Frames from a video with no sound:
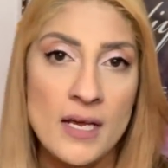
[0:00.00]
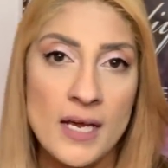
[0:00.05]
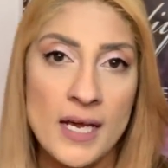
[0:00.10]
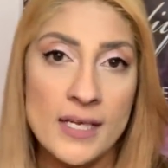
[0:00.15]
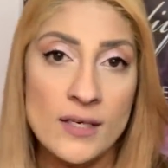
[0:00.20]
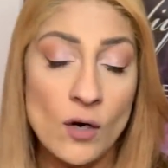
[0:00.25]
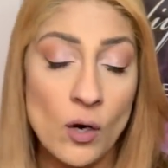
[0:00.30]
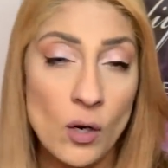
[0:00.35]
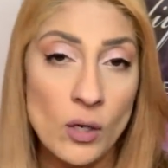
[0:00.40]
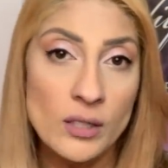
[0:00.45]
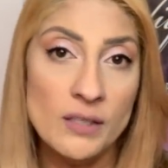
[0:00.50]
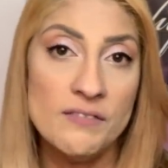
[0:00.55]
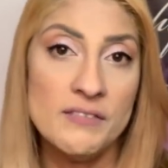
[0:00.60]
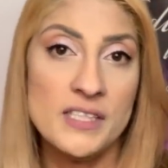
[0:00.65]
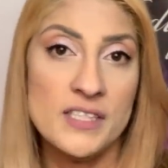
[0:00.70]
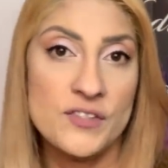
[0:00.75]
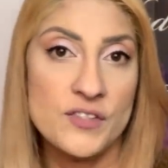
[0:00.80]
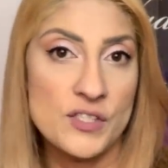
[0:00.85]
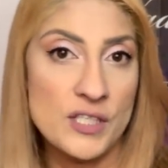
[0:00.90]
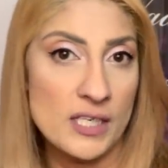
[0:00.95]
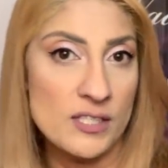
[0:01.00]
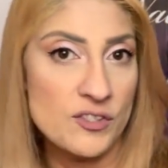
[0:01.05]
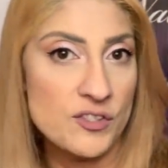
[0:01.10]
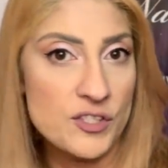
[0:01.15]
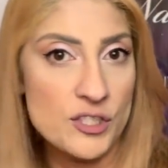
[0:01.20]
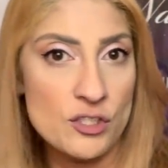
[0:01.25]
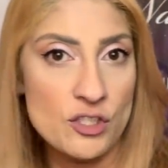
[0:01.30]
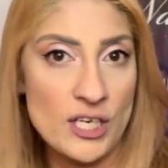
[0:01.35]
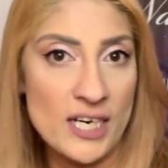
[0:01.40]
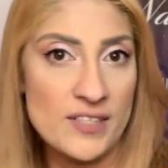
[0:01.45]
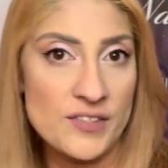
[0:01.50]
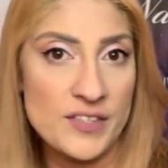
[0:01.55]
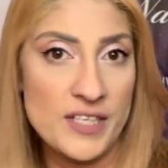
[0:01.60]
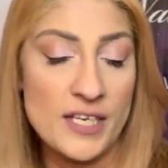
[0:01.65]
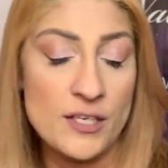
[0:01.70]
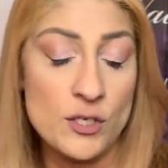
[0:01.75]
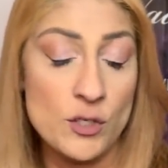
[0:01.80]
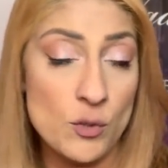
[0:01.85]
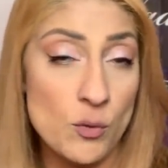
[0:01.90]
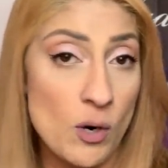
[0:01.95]
And all of this does suggest
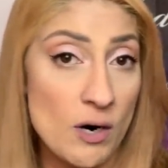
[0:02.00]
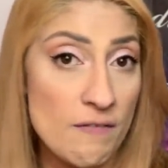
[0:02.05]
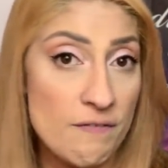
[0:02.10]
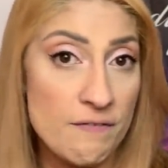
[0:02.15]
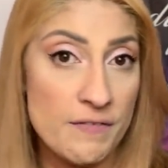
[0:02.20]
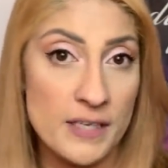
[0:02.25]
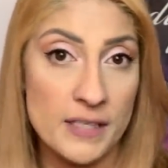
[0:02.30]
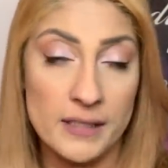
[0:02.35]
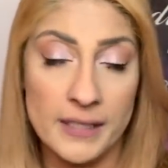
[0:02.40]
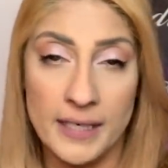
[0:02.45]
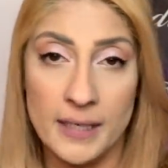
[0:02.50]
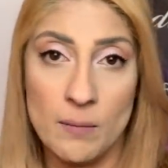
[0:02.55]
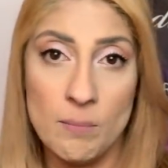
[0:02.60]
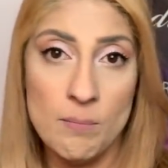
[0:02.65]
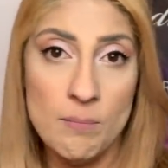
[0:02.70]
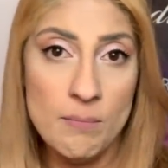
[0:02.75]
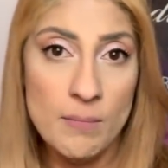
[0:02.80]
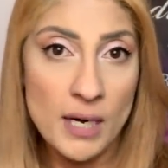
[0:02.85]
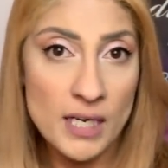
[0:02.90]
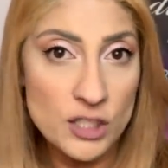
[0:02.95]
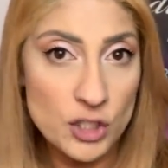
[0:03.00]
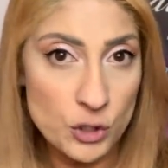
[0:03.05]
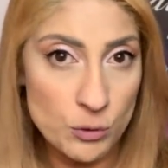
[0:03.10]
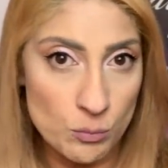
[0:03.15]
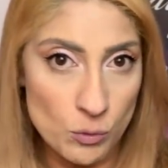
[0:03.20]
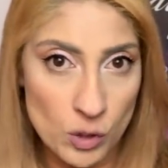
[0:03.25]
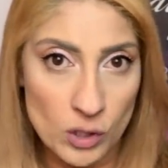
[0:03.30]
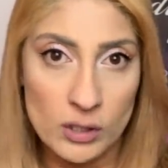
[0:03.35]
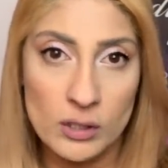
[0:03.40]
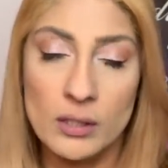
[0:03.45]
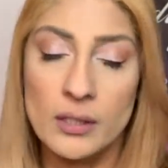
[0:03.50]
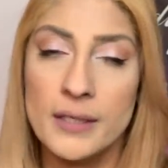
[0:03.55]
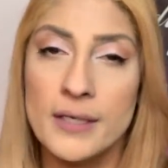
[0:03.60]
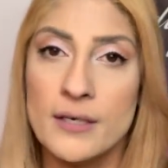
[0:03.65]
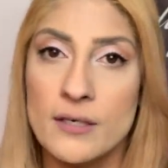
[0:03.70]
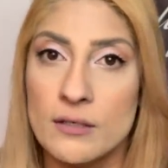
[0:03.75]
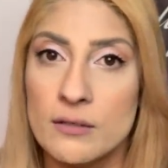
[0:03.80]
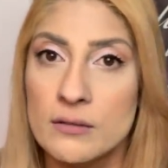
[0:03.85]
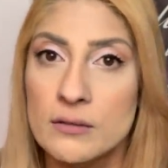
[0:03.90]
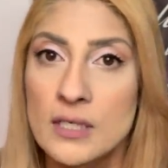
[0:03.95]
that you are feeling much more
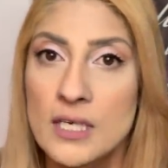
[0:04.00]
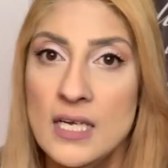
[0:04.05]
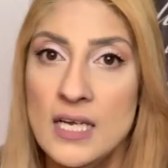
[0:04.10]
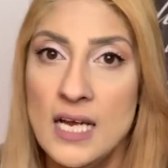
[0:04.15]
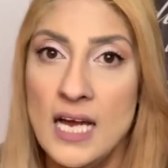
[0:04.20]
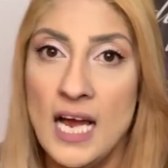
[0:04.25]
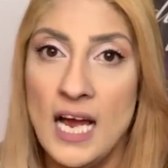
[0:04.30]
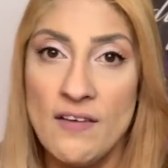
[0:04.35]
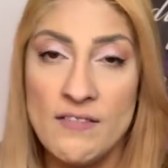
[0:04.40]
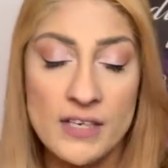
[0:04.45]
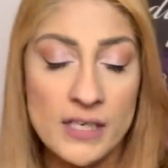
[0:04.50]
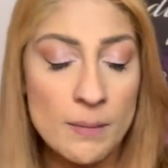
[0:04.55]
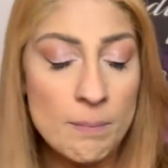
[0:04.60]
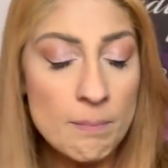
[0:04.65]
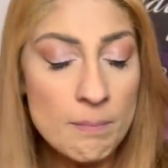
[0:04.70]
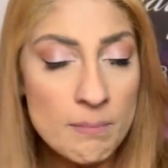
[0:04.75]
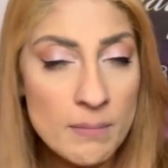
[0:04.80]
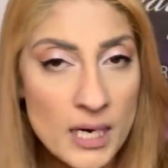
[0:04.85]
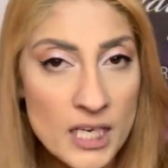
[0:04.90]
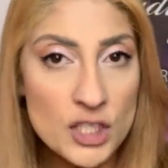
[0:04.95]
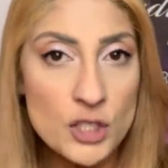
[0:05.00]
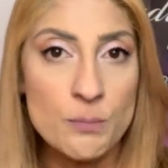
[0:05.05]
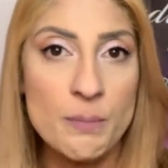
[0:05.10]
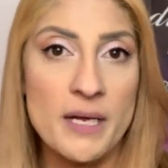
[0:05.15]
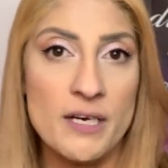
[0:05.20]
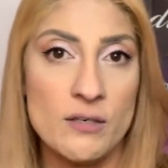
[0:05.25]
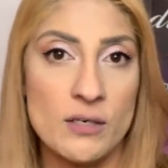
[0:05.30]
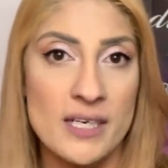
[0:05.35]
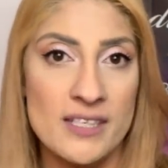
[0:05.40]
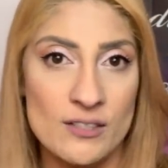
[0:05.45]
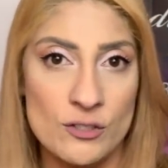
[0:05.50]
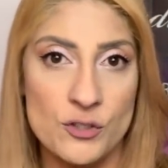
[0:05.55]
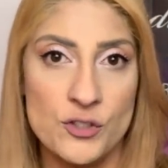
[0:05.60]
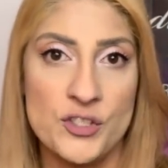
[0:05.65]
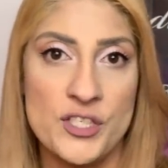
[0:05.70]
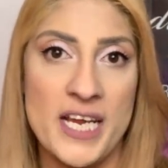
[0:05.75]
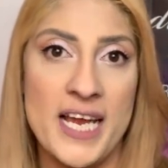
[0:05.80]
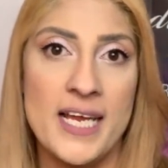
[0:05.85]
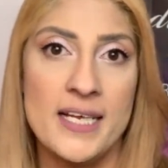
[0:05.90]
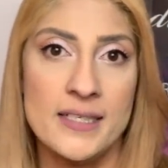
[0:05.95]
clear, having a much better
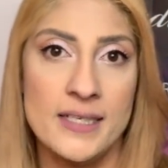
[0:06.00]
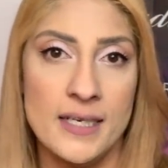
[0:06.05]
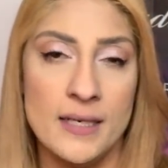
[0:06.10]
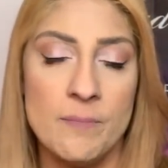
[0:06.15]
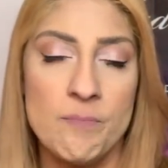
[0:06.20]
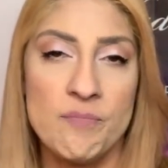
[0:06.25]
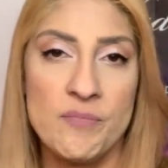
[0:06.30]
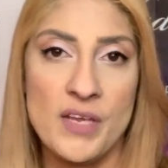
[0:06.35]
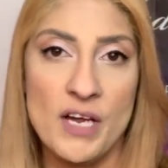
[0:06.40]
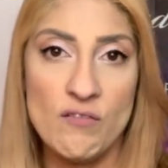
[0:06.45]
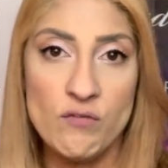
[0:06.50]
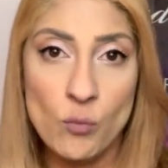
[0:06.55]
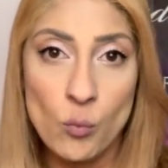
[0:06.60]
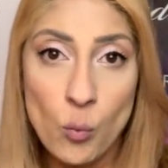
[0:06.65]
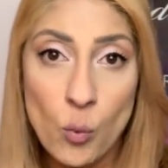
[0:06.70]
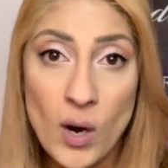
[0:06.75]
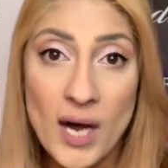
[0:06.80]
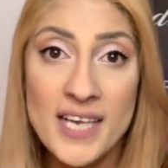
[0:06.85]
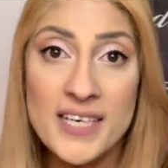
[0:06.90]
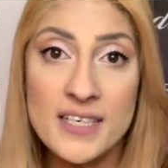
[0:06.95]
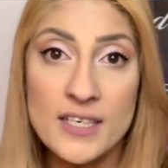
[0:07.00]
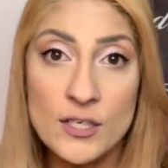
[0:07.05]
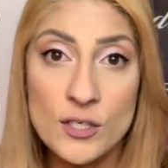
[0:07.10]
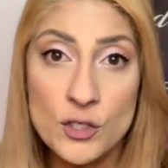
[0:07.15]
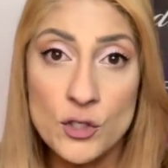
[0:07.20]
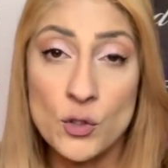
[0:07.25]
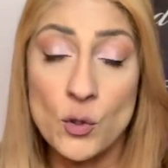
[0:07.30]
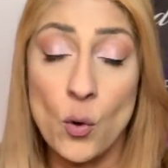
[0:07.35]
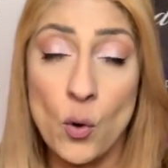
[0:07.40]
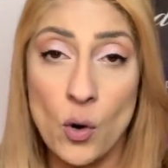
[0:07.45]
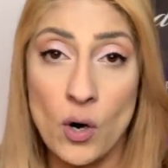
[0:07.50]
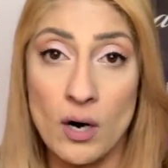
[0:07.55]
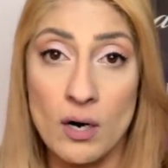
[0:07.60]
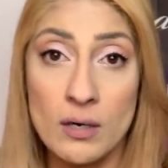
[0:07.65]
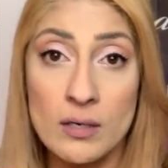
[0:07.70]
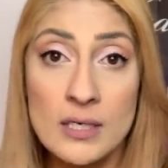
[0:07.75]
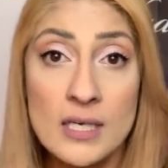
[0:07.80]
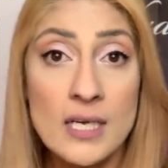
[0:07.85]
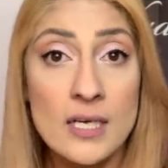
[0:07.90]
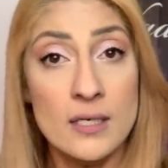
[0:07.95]
understanding of what
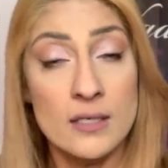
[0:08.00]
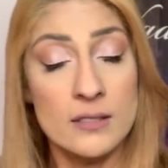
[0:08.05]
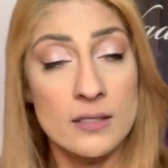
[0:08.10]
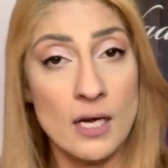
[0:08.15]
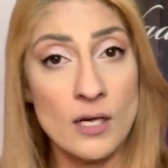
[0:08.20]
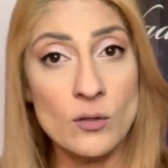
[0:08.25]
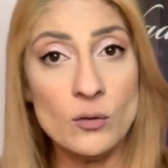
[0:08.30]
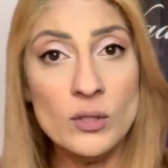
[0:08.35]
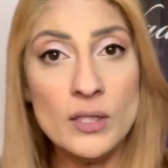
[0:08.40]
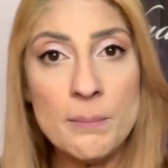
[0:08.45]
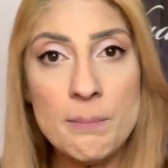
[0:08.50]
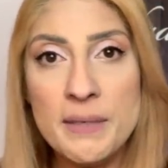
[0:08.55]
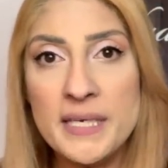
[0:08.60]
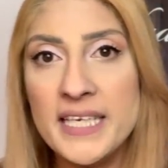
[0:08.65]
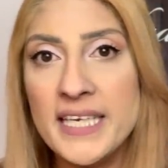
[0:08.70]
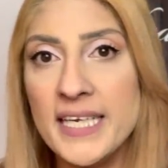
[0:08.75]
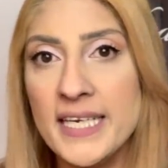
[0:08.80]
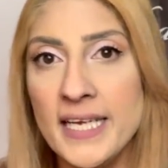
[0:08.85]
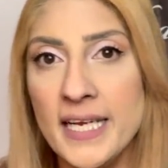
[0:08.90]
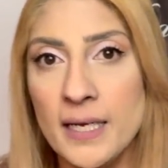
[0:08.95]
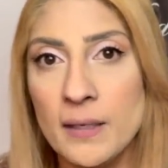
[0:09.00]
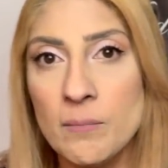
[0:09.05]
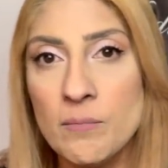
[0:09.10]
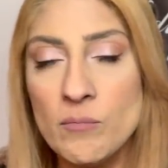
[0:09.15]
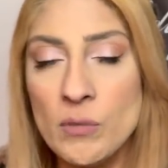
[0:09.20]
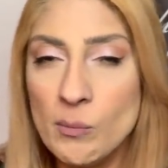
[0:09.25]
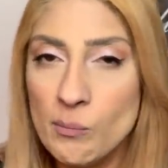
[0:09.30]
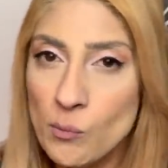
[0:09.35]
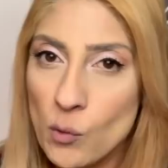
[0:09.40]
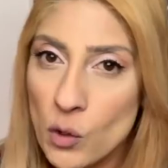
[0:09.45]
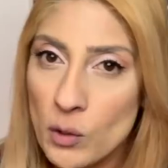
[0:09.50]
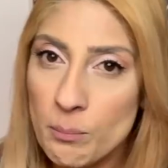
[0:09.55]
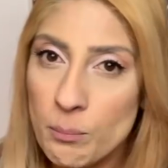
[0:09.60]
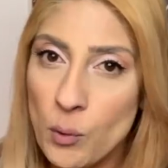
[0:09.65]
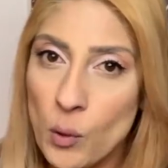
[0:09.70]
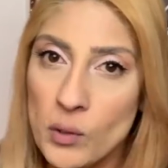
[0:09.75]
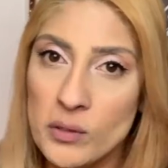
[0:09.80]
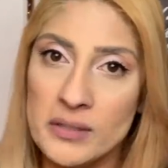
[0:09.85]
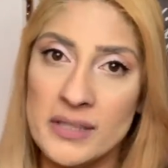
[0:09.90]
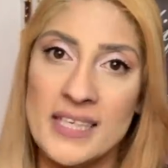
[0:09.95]
your not only beginning, but more
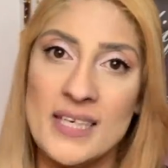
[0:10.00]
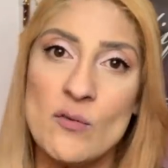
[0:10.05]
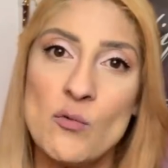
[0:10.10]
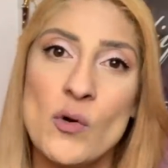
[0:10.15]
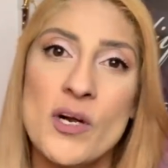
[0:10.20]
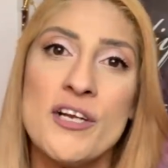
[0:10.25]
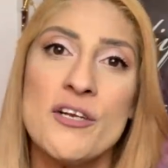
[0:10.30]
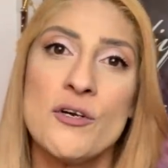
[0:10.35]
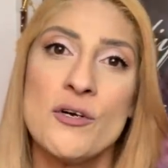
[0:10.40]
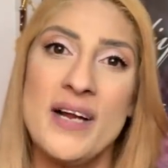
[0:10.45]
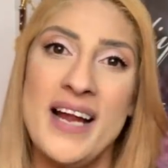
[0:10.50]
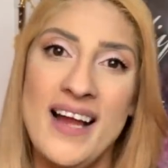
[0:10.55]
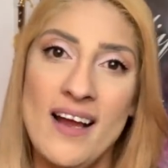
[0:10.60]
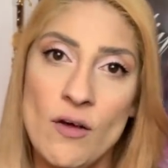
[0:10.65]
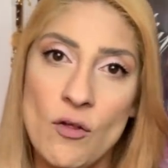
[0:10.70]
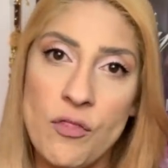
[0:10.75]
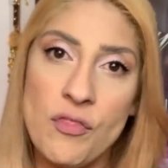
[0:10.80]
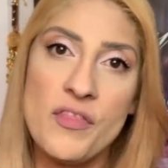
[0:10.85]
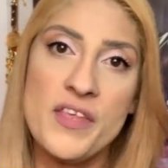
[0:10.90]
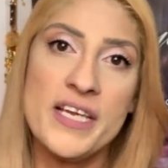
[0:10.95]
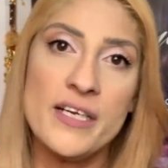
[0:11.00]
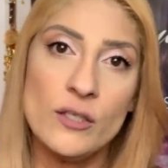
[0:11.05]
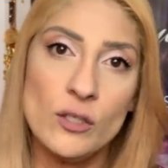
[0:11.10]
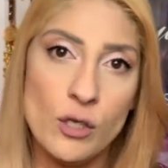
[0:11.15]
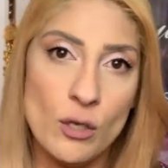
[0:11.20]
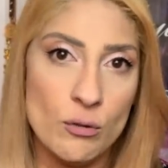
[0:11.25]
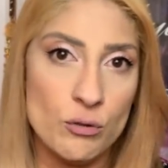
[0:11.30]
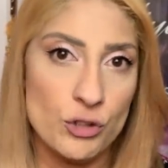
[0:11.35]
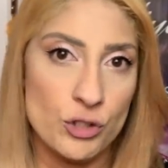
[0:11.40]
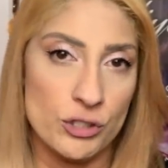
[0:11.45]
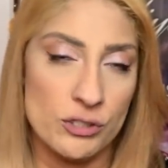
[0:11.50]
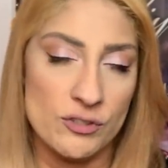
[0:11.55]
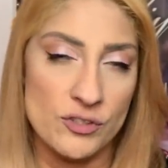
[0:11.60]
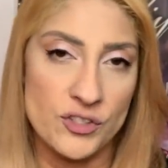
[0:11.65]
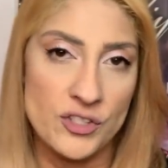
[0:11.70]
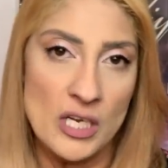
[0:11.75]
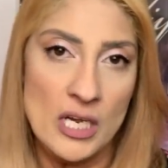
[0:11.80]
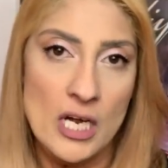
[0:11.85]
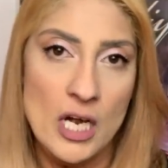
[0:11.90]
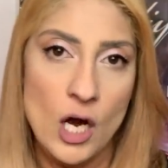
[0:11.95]
importantly, where your healthy
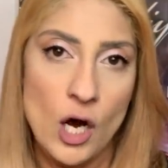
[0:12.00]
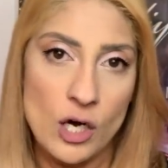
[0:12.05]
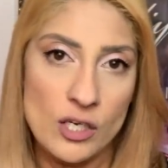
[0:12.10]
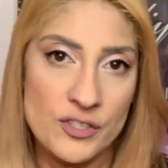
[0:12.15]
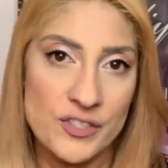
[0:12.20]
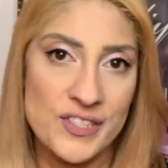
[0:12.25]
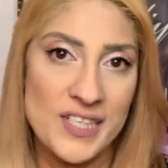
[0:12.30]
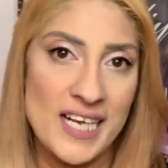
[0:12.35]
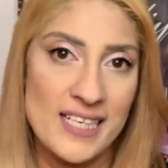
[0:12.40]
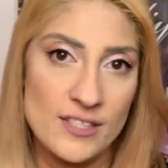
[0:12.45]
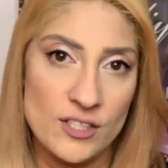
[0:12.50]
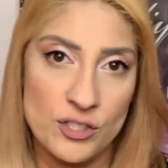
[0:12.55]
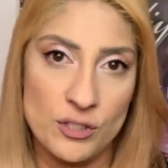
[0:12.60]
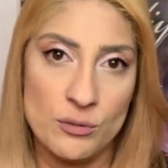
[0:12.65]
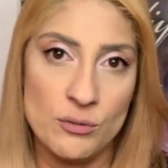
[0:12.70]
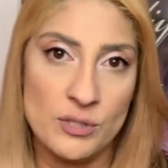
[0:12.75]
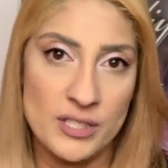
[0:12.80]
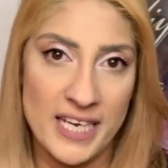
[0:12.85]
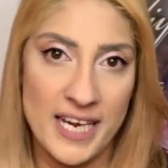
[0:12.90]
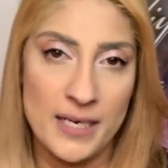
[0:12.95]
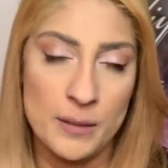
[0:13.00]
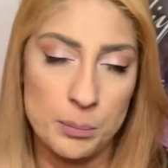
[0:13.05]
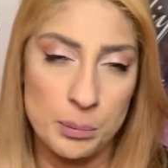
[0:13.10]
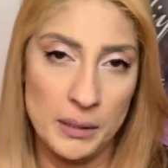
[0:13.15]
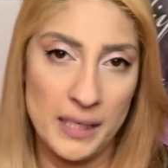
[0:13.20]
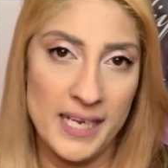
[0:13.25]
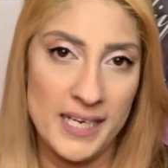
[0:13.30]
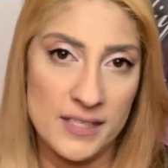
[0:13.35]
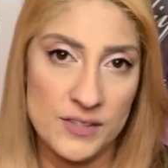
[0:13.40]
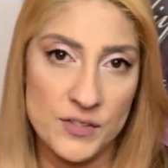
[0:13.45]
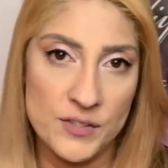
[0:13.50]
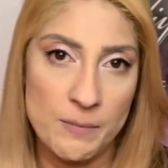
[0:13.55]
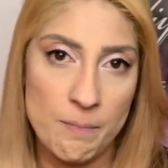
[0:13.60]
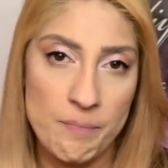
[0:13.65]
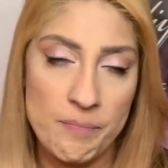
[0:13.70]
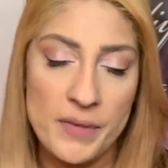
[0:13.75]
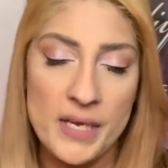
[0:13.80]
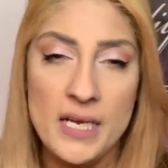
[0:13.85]
closures are set to take place.